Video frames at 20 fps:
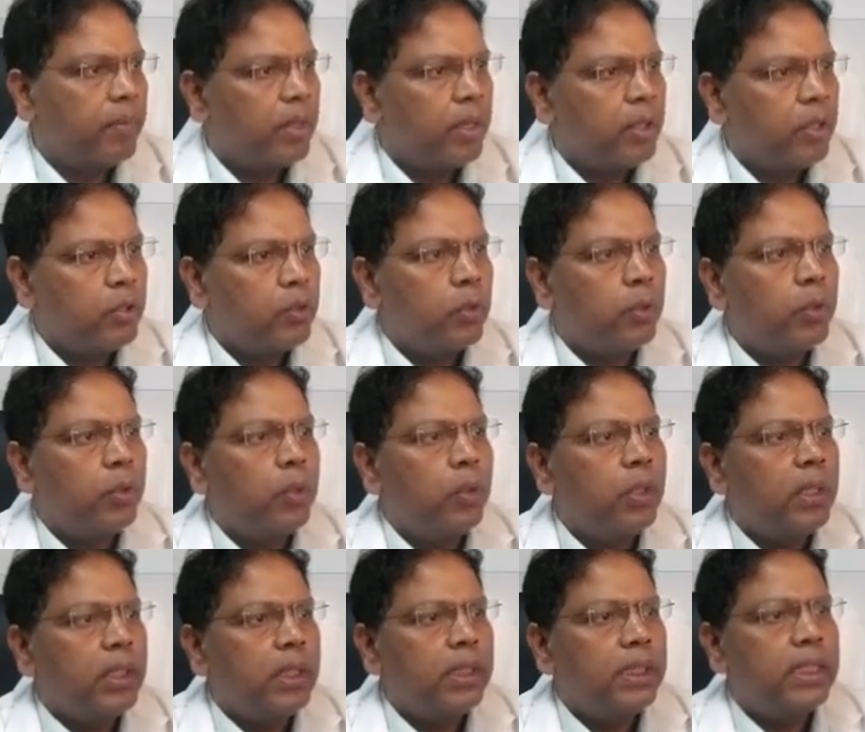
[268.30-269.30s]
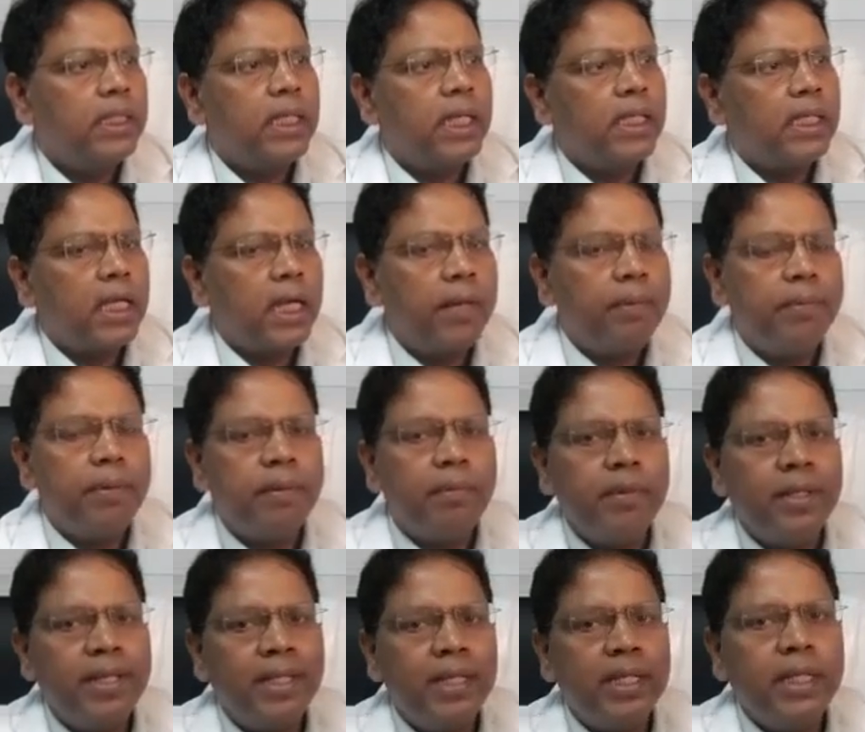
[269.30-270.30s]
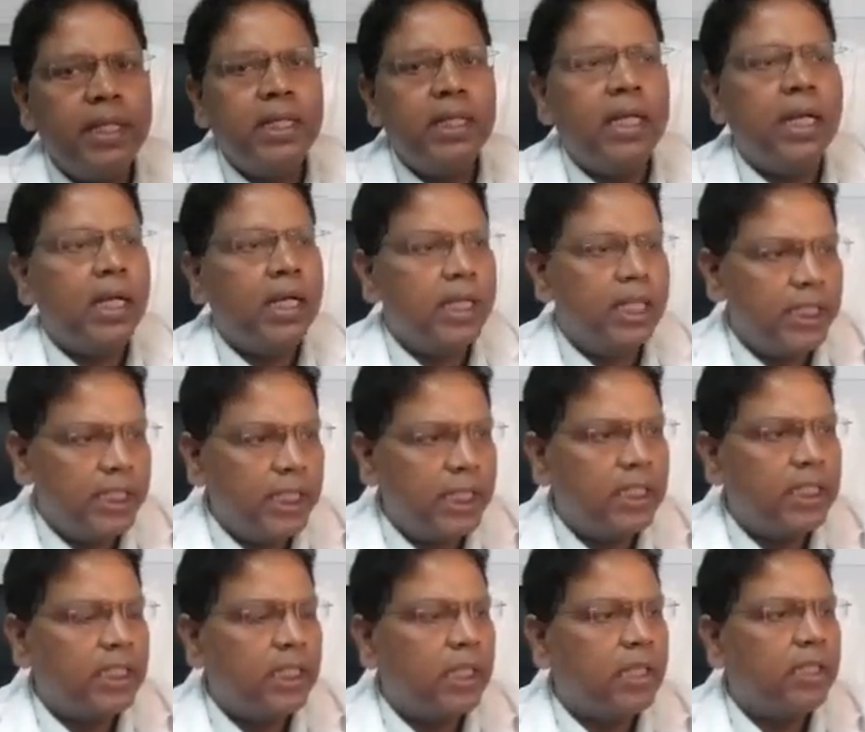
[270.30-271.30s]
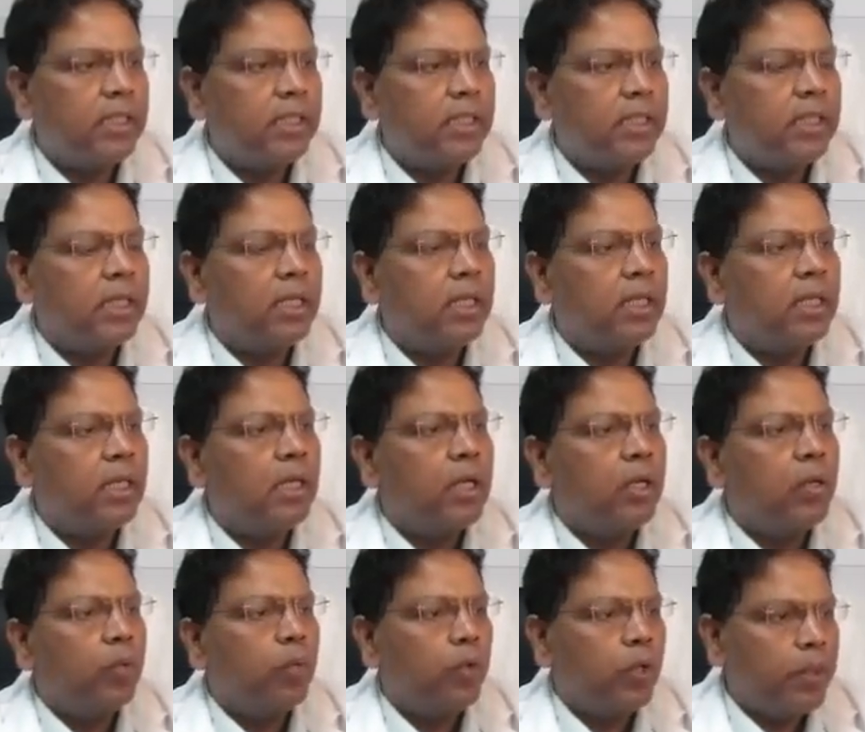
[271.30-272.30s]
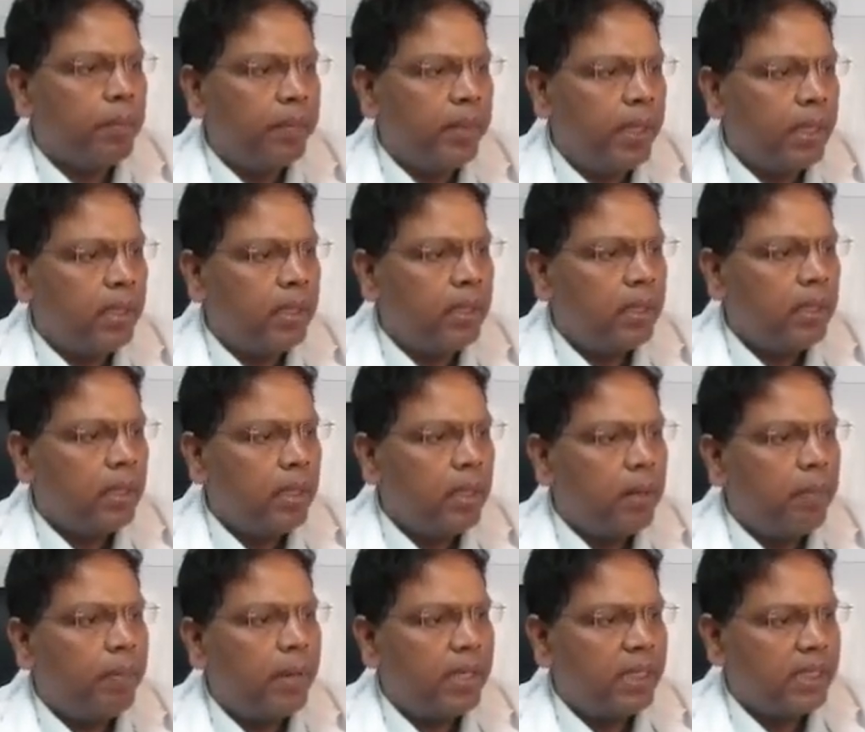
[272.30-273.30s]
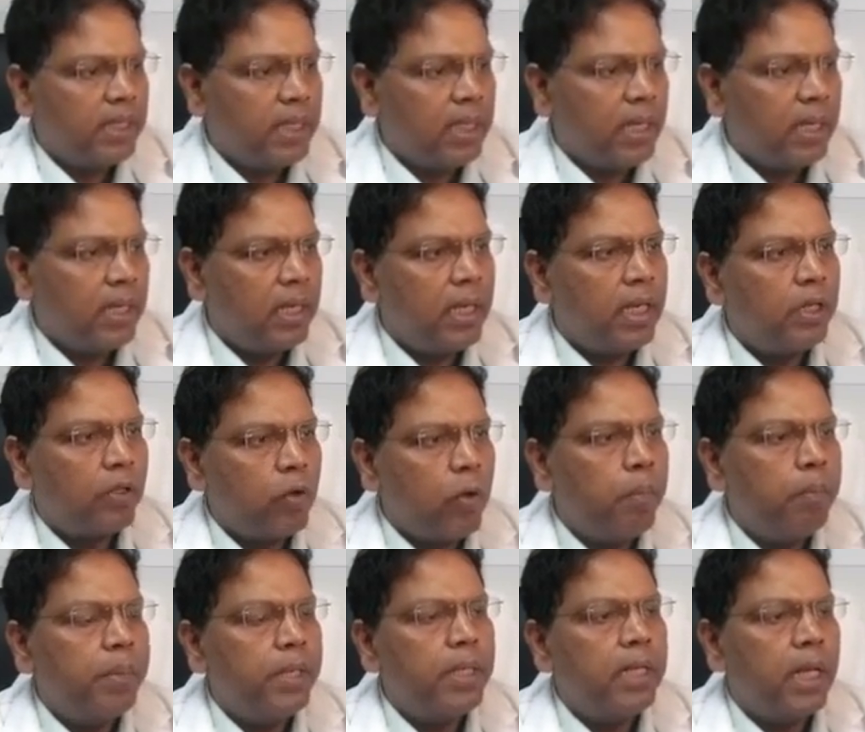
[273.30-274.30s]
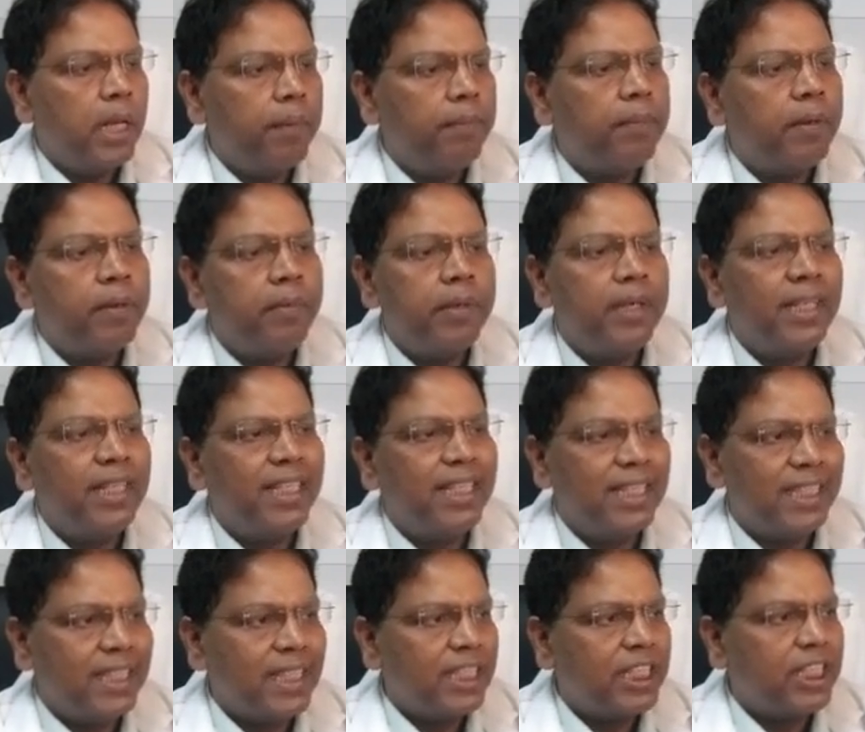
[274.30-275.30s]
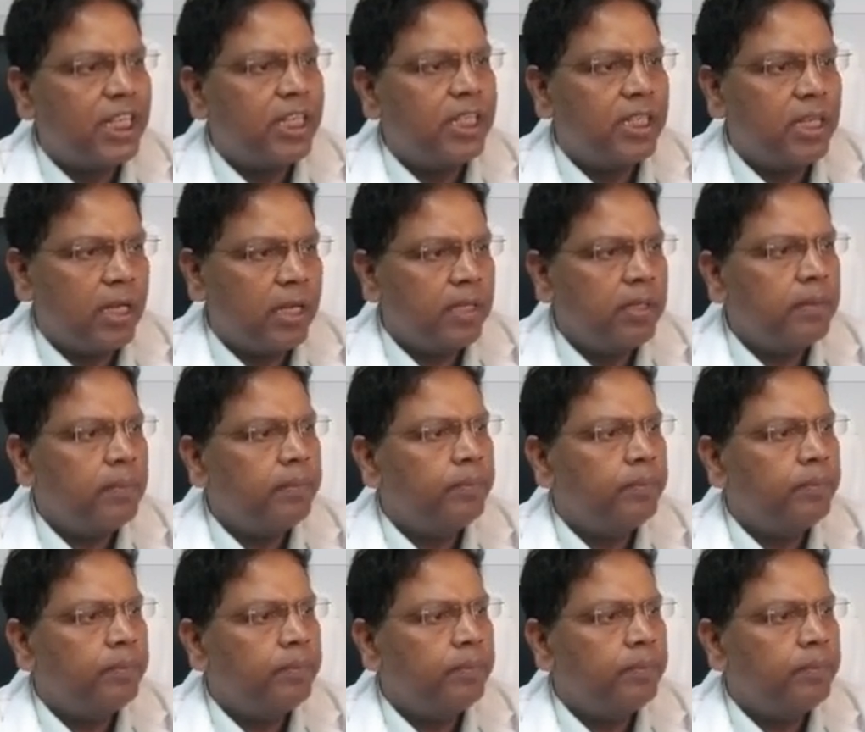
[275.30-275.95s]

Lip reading: So, these are diaphragmatic resections we made, partial and complete diaphragmatic resection done.